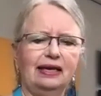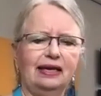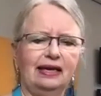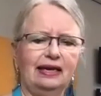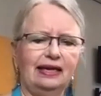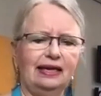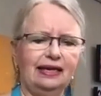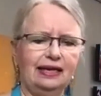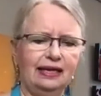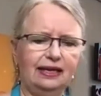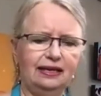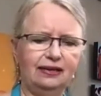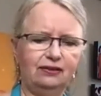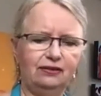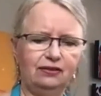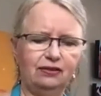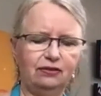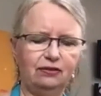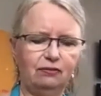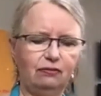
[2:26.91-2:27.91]
it's
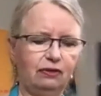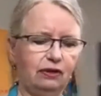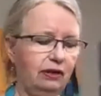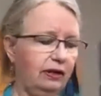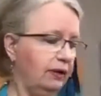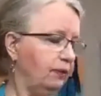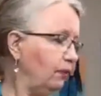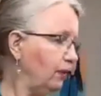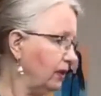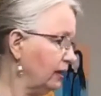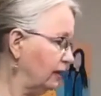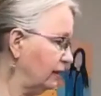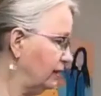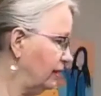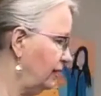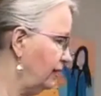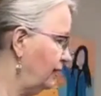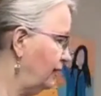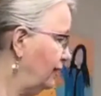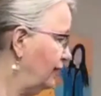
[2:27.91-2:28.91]
just really wicked.
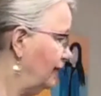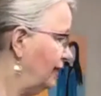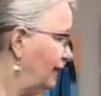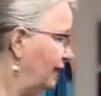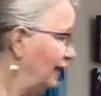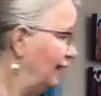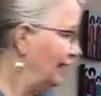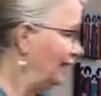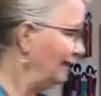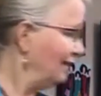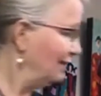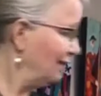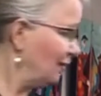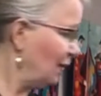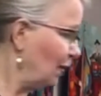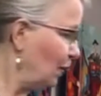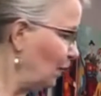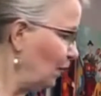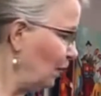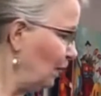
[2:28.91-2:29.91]

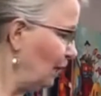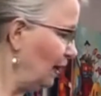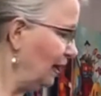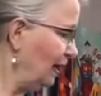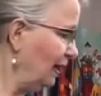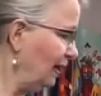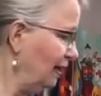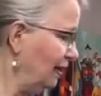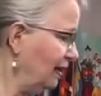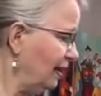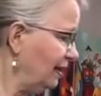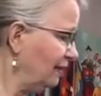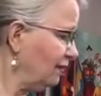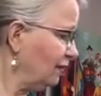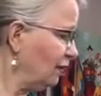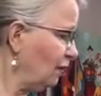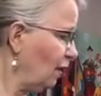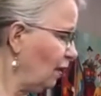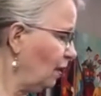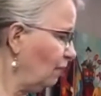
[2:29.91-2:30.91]
So it is a
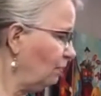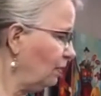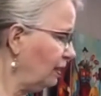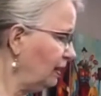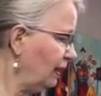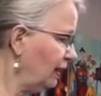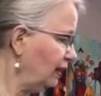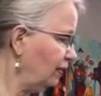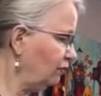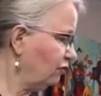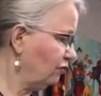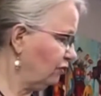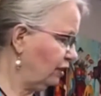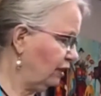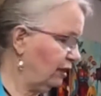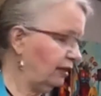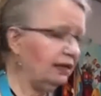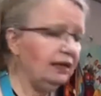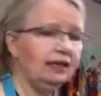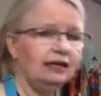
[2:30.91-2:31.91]

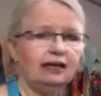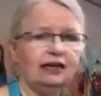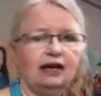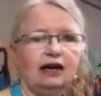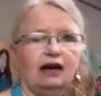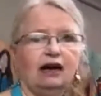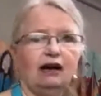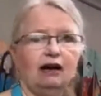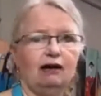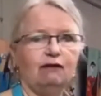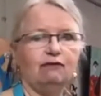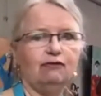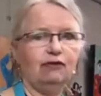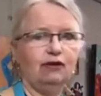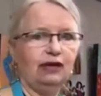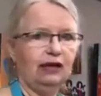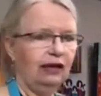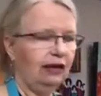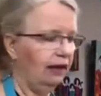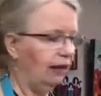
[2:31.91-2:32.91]
combination of
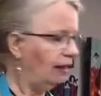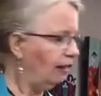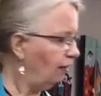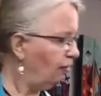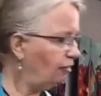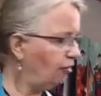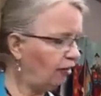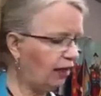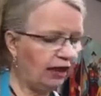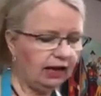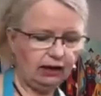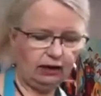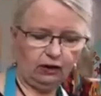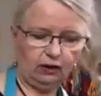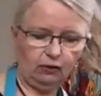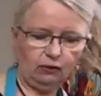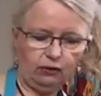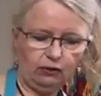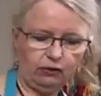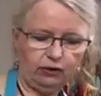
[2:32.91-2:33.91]

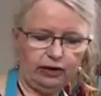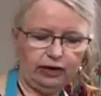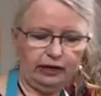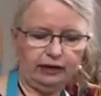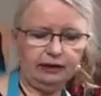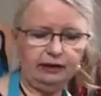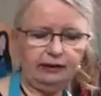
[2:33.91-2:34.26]
phthalo green,